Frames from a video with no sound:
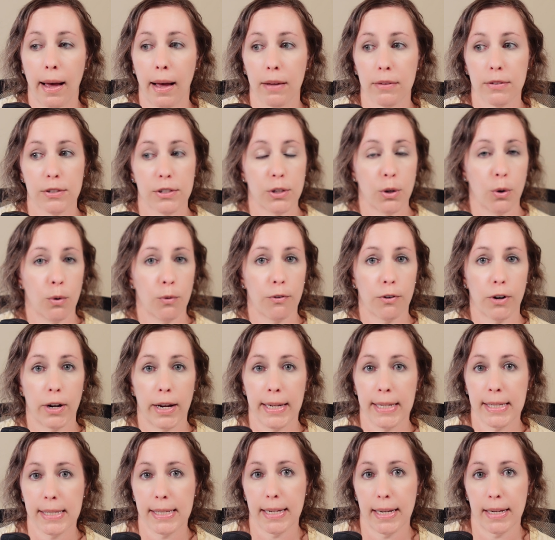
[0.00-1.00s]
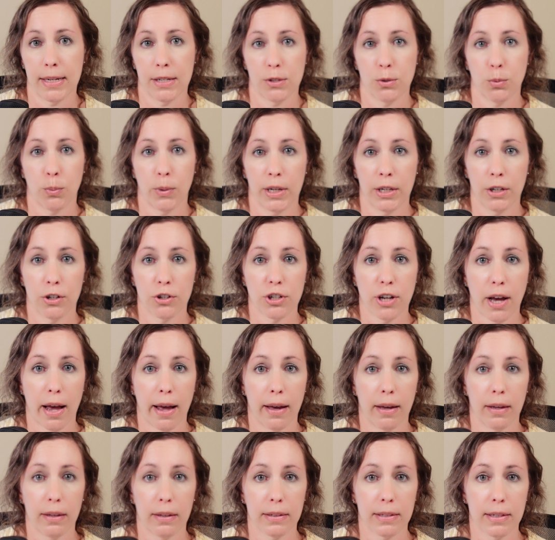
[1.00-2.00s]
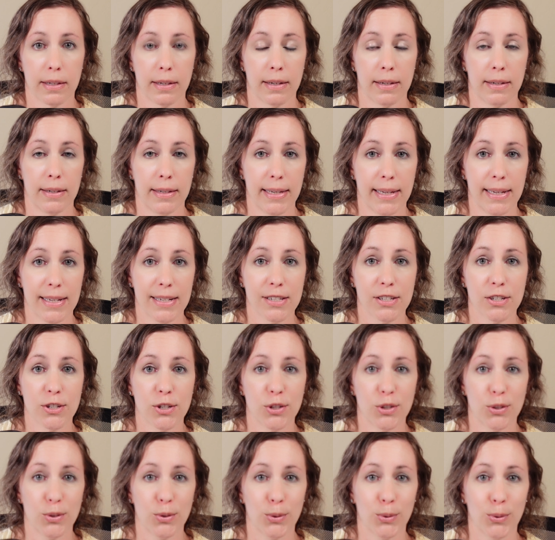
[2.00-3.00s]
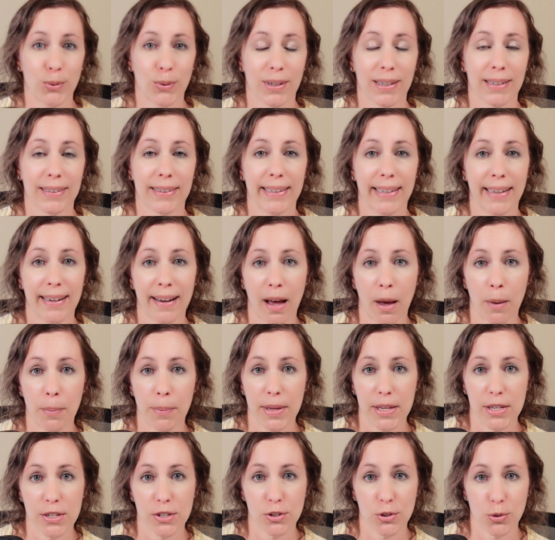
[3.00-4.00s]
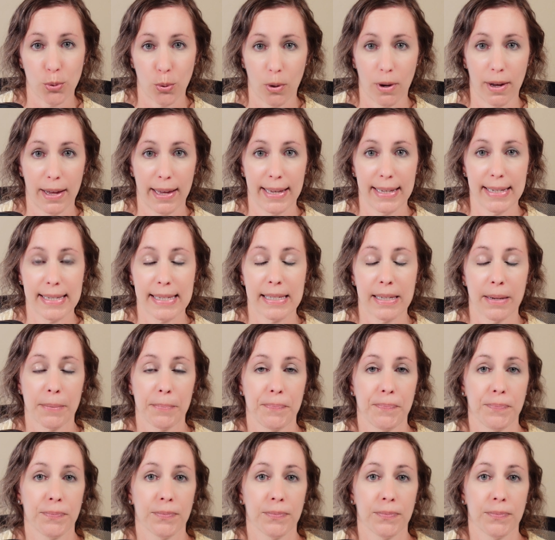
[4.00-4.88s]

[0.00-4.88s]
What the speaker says: So for instance, when your child needs to clean up his toys,